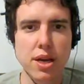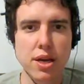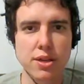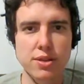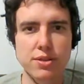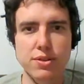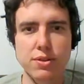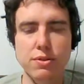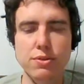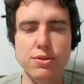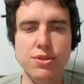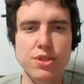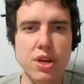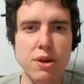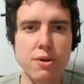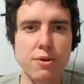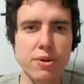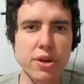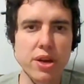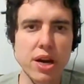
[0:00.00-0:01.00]
So,
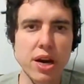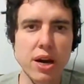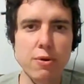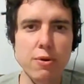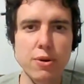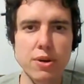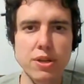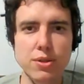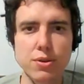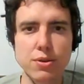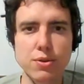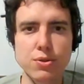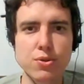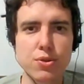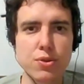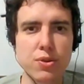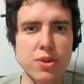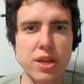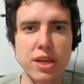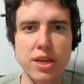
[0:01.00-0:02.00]
Jerry, how are you
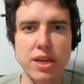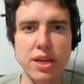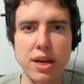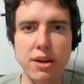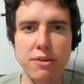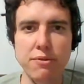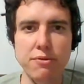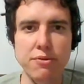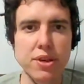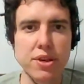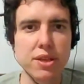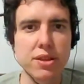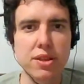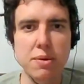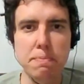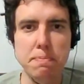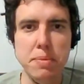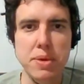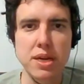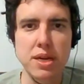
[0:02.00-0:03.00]
today? I think the
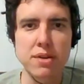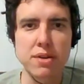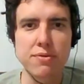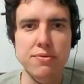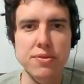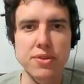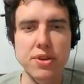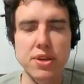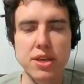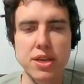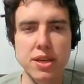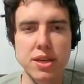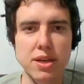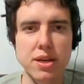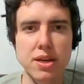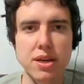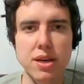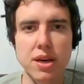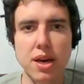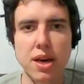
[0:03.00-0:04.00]
big thing
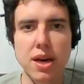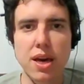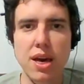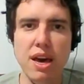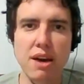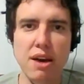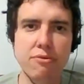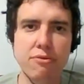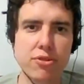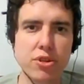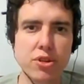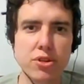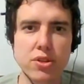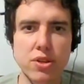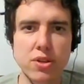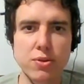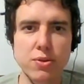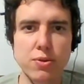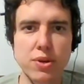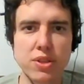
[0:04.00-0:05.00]
after
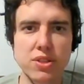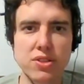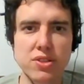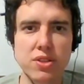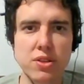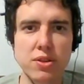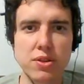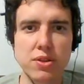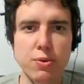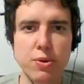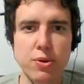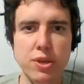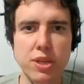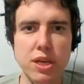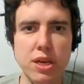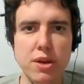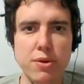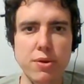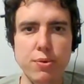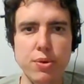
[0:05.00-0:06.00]
the
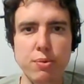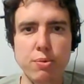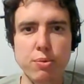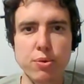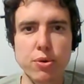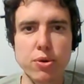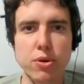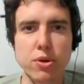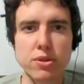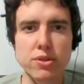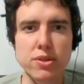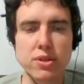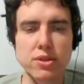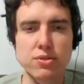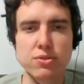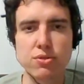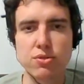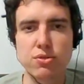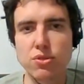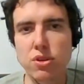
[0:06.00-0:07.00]
USDA report is
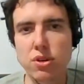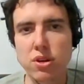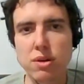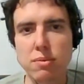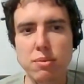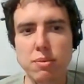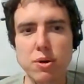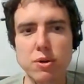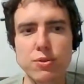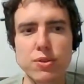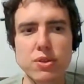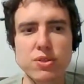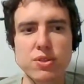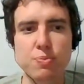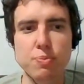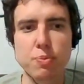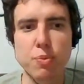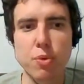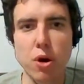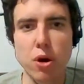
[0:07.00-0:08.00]
to talk about the
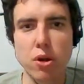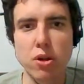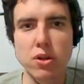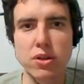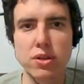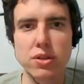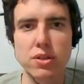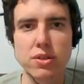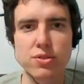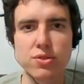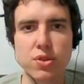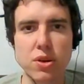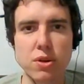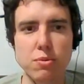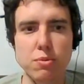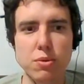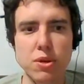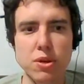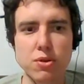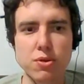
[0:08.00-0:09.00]
smaller
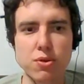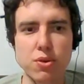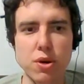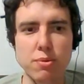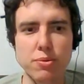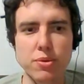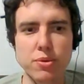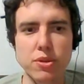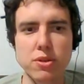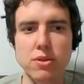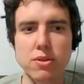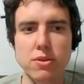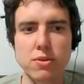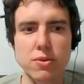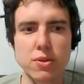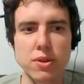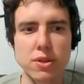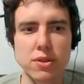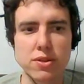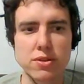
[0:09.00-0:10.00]
soybean crop in the
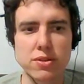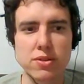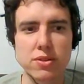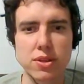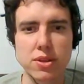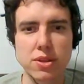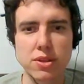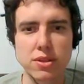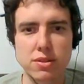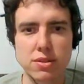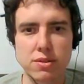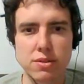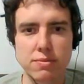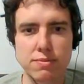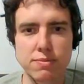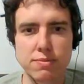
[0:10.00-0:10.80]
United States.